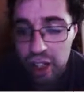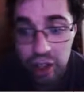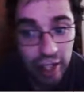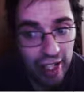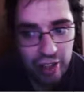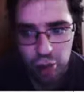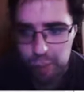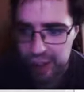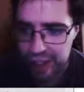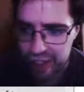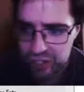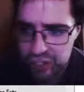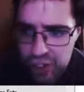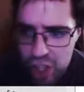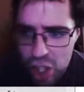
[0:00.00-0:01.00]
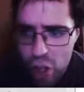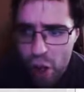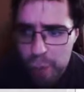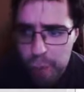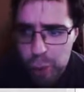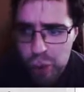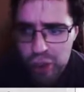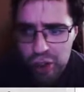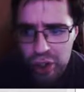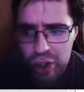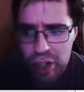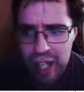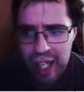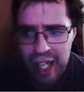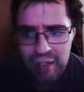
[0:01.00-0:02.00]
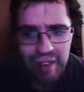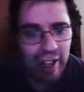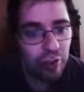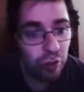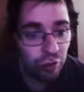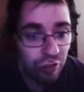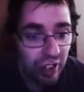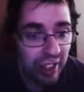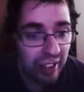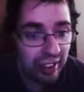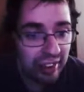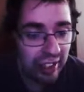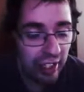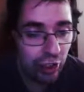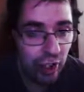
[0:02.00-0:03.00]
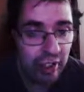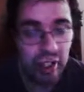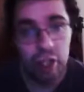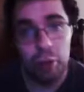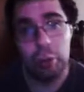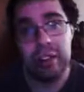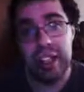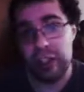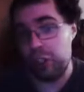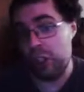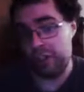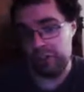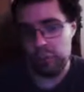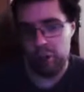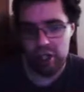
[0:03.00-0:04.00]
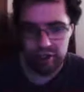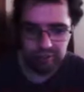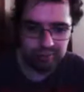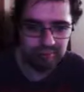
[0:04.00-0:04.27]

that's hard to pronounce, are polar and have hydrophilic side chains. In other words, they dissolve in water.